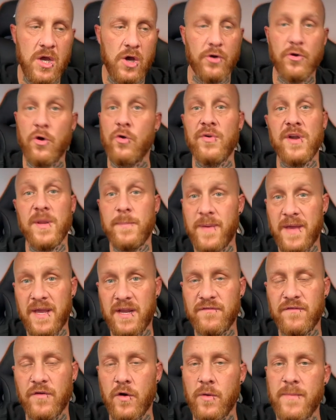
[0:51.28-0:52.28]
on already
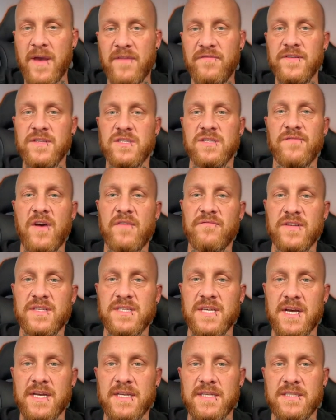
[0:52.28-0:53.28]
paid for methods of
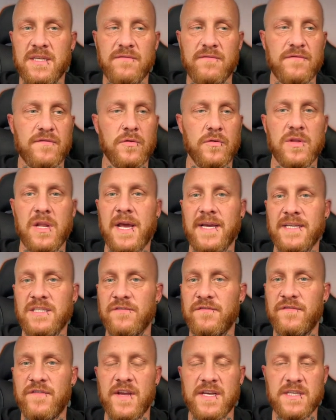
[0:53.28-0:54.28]
advertising through the likes of
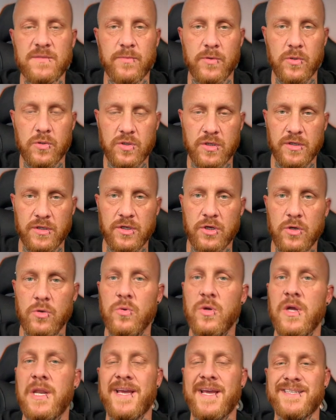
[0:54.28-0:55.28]
Facebook and
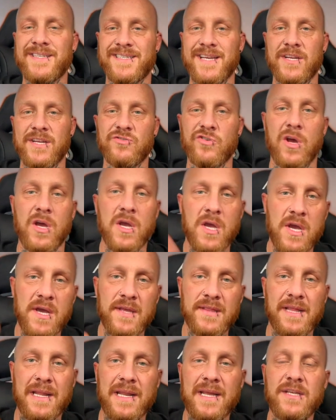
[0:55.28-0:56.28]
Google, etc.
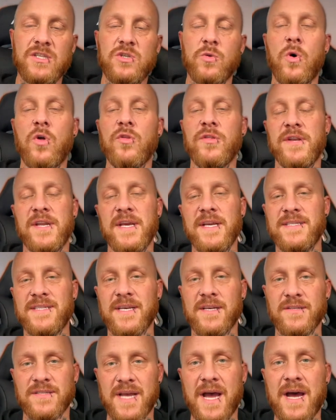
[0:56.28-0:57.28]
The link to all the
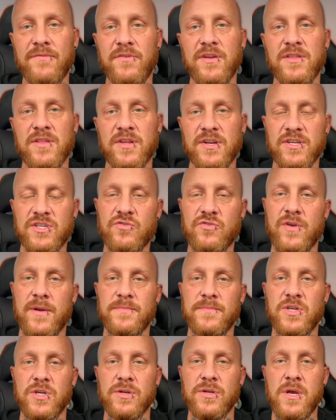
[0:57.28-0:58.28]
details are in the
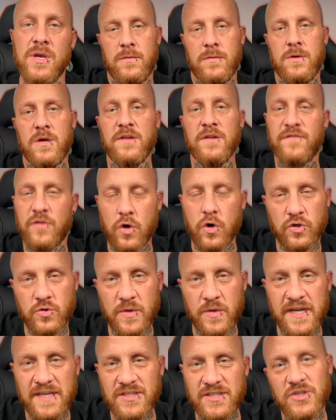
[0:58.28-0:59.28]
description. And of course, we
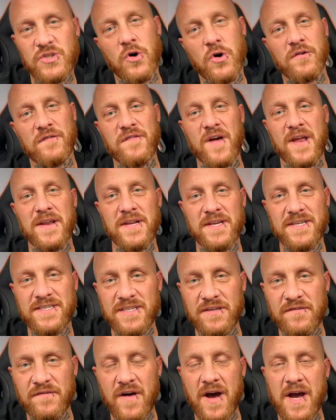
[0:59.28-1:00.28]
need to talk
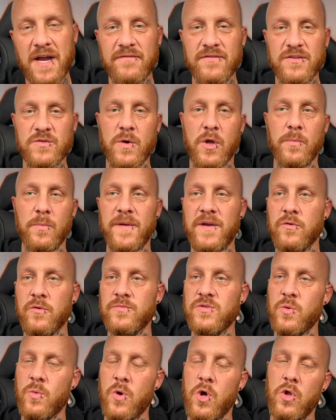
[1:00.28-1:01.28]
Fantasy 5 as well. Big up
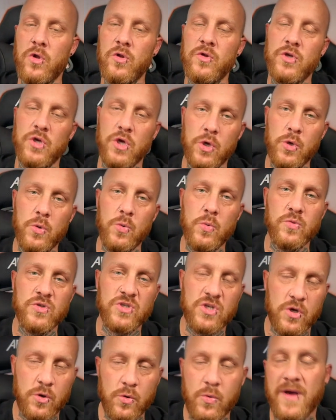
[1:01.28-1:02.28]
to all
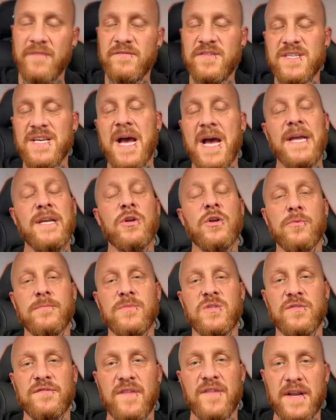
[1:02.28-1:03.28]
yous who have signed up
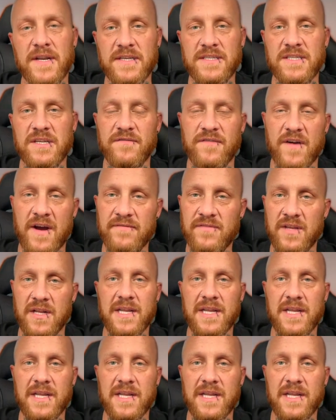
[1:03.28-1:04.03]
to Fantasy 5. The